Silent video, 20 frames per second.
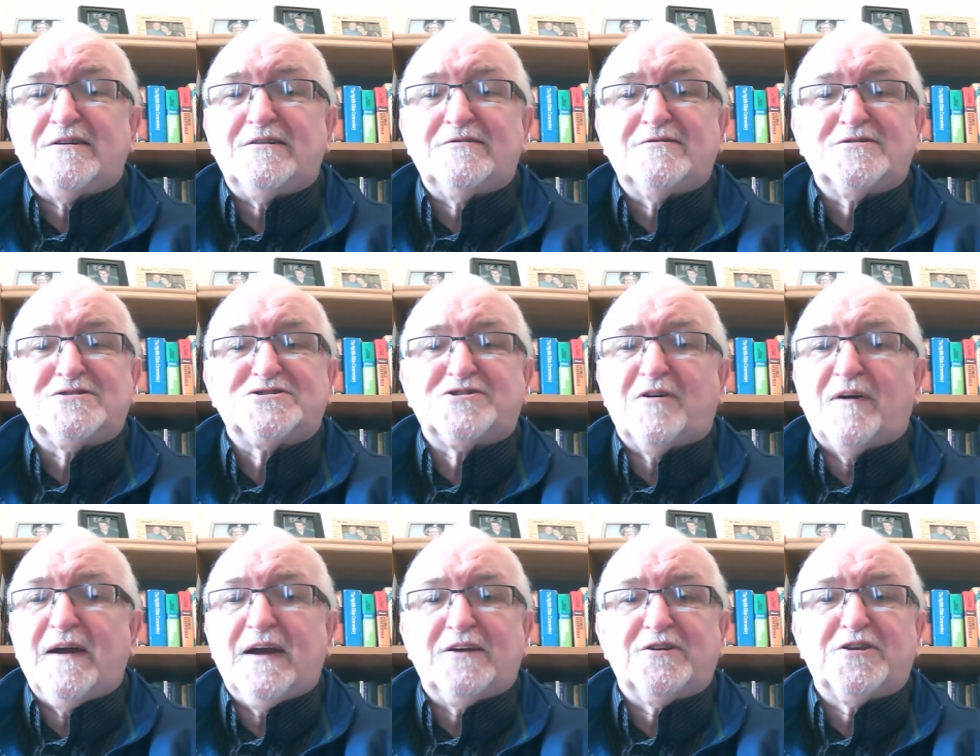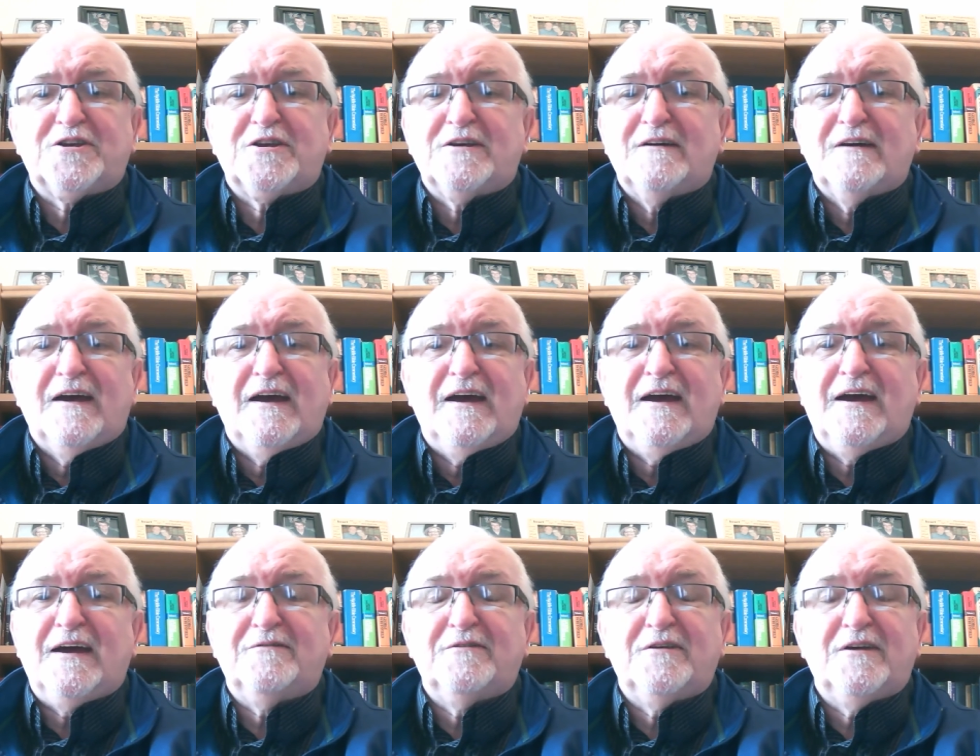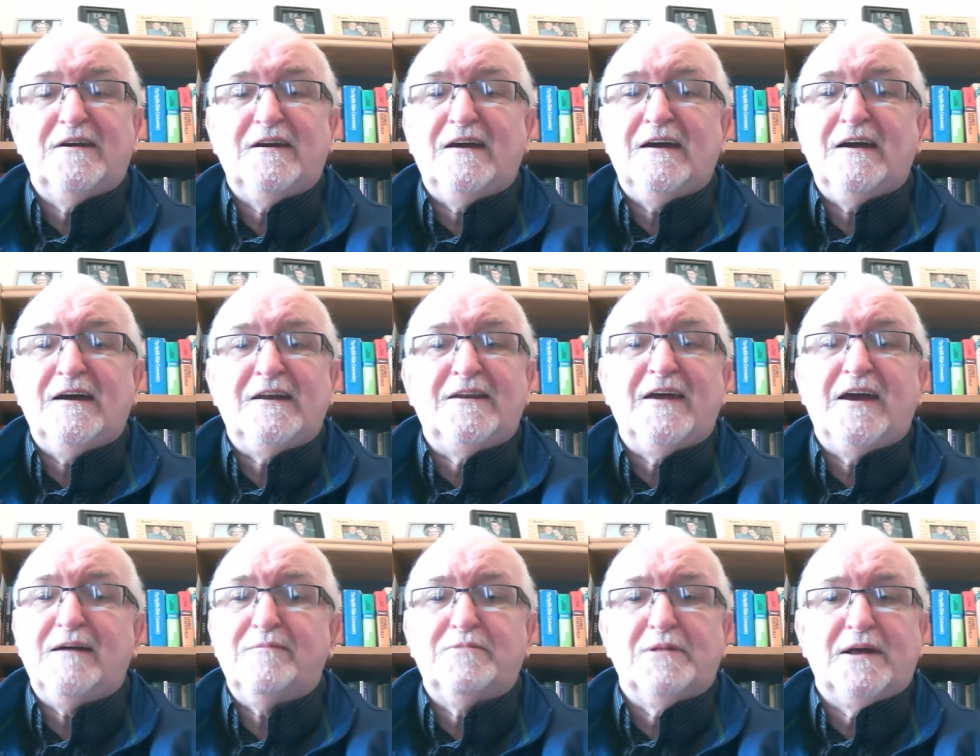strength and the
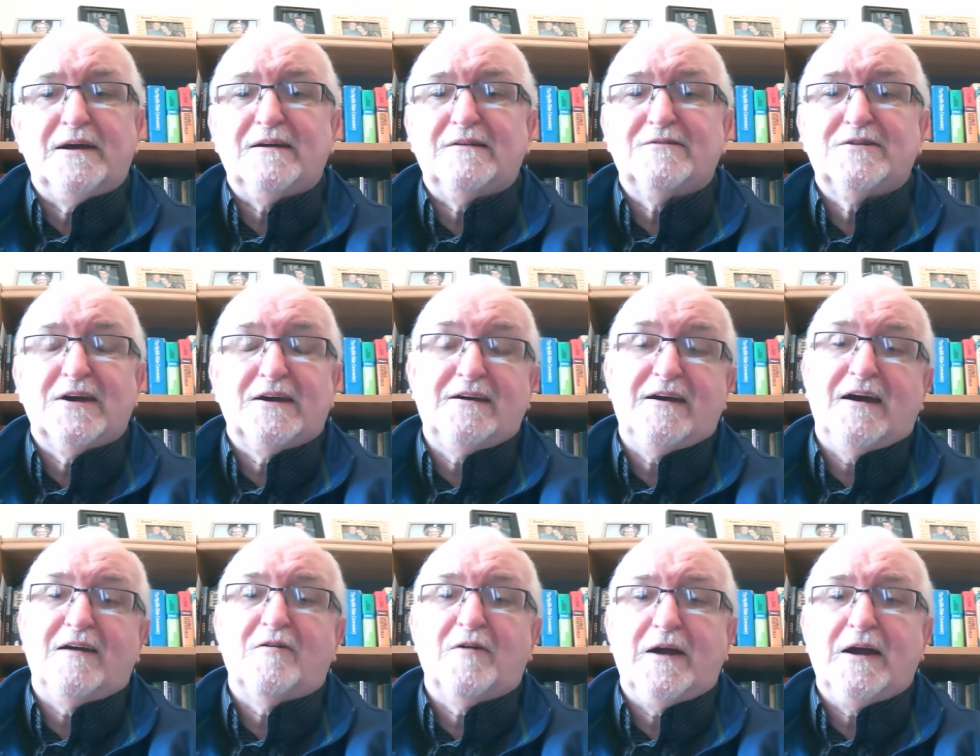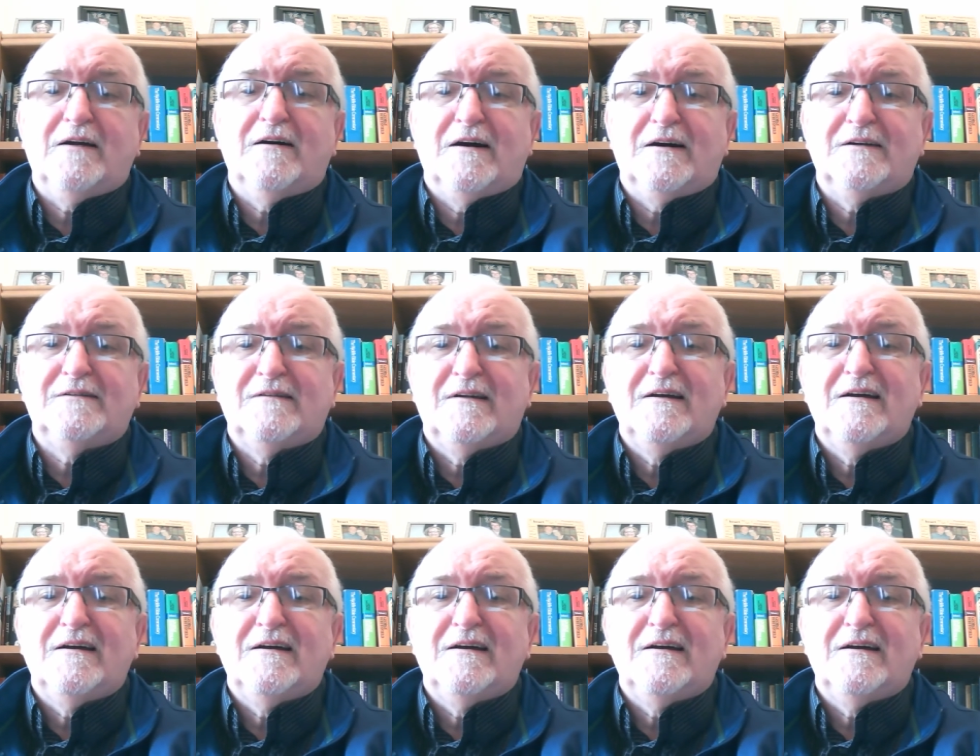enabling to carry on.